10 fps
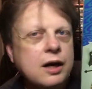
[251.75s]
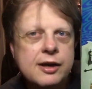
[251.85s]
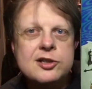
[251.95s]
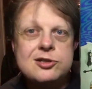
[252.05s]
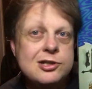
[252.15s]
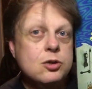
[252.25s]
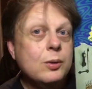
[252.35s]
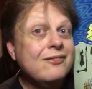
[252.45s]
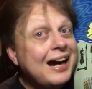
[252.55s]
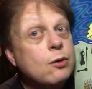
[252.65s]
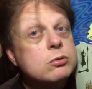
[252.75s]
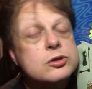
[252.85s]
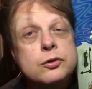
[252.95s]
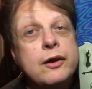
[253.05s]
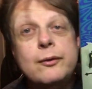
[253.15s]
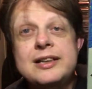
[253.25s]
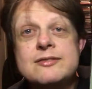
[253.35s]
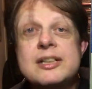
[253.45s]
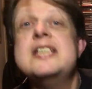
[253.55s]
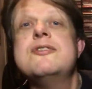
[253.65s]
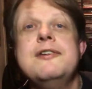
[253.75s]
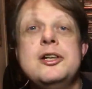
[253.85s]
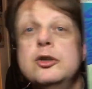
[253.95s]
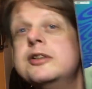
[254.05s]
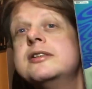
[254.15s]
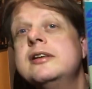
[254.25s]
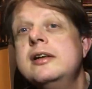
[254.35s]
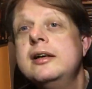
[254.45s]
I could do without, although it's very good.